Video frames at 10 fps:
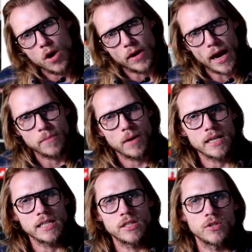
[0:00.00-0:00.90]
Okay, I
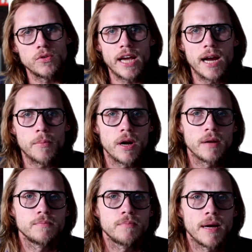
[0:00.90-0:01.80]
need a new camera.
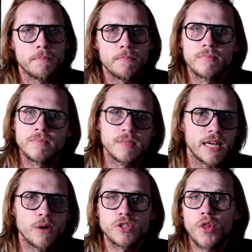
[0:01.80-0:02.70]

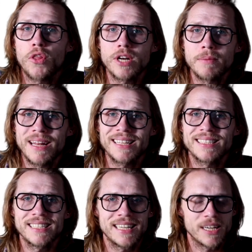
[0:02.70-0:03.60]
It goes to 30
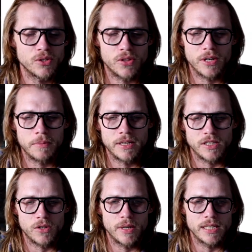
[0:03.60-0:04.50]
minutes. It goes to 30 minutes
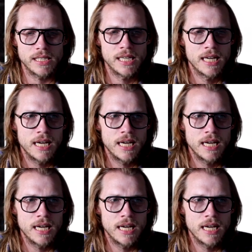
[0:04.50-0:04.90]
and quits.